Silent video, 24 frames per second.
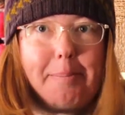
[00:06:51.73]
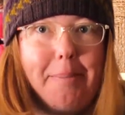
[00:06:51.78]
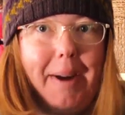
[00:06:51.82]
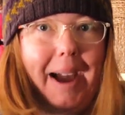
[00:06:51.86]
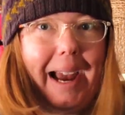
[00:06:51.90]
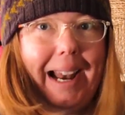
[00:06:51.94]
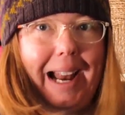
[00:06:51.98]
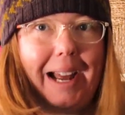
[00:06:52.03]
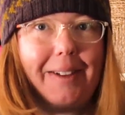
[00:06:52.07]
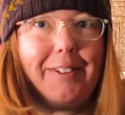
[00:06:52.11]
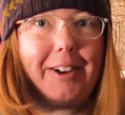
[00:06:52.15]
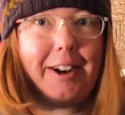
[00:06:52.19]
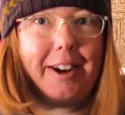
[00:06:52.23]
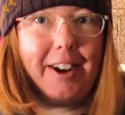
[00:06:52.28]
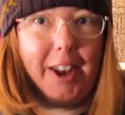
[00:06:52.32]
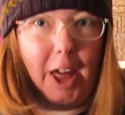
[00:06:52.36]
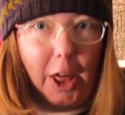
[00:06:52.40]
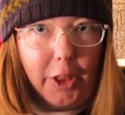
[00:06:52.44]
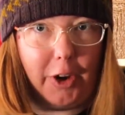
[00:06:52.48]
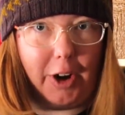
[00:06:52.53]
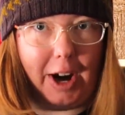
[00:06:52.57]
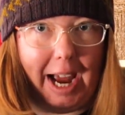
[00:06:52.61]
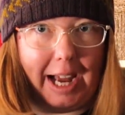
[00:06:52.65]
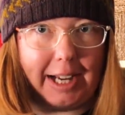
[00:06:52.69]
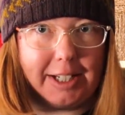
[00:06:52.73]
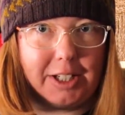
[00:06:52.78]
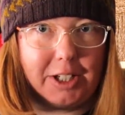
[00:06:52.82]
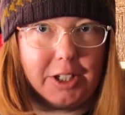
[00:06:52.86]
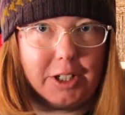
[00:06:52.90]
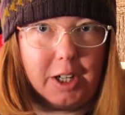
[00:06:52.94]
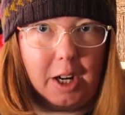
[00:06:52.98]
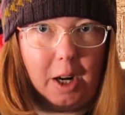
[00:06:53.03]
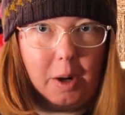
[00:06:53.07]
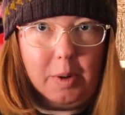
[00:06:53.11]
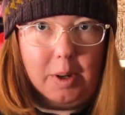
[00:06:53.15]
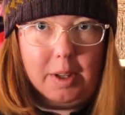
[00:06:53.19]
might have another hat to
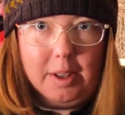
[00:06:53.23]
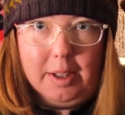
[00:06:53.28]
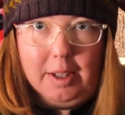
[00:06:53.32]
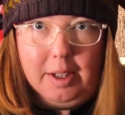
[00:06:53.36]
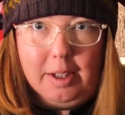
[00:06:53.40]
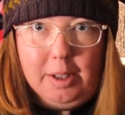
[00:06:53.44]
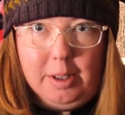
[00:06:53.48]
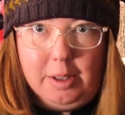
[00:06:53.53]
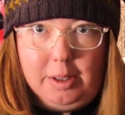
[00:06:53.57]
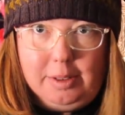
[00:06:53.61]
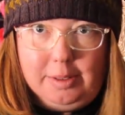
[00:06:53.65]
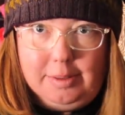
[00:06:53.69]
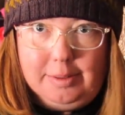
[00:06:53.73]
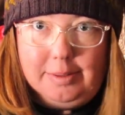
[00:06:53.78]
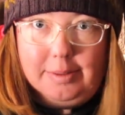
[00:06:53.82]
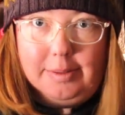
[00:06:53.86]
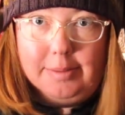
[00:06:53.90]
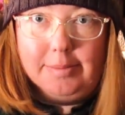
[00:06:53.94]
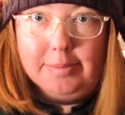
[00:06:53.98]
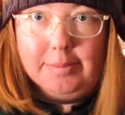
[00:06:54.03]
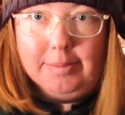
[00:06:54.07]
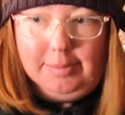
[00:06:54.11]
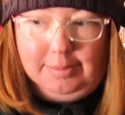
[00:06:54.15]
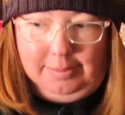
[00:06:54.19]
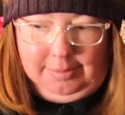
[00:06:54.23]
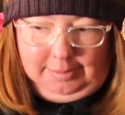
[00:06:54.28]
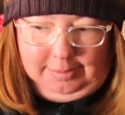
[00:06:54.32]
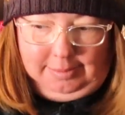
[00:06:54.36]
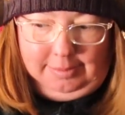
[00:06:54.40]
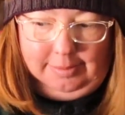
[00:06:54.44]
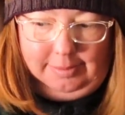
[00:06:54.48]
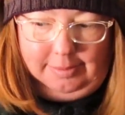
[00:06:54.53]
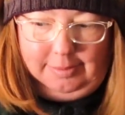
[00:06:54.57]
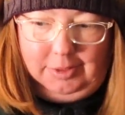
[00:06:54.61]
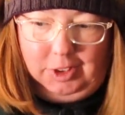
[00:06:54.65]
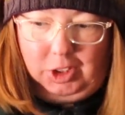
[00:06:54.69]
share with you.
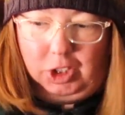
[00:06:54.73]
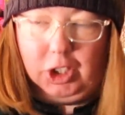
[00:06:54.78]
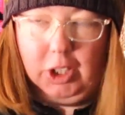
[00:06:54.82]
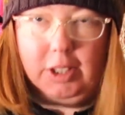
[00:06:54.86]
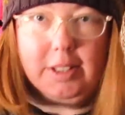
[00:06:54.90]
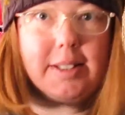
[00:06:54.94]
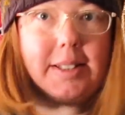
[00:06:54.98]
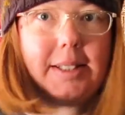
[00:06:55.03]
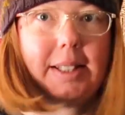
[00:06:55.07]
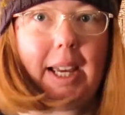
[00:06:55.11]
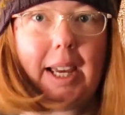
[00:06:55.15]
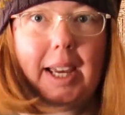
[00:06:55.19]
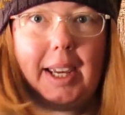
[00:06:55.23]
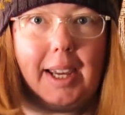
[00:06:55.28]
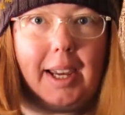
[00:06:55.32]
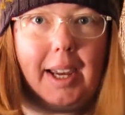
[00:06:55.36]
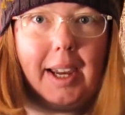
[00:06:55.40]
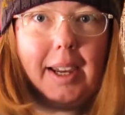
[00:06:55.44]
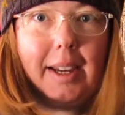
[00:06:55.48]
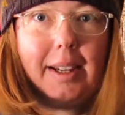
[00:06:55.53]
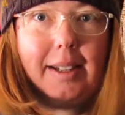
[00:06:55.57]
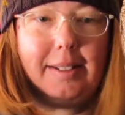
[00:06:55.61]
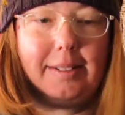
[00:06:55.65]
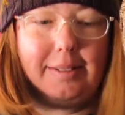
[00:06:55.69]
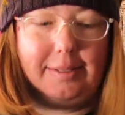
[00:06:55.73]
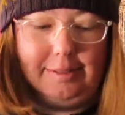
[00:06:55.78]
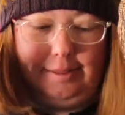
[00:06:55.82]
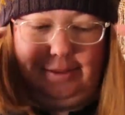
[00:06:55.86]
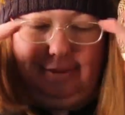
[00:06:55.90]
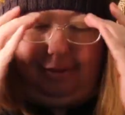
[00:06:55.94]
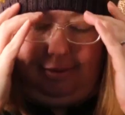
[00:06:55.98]
Just saying.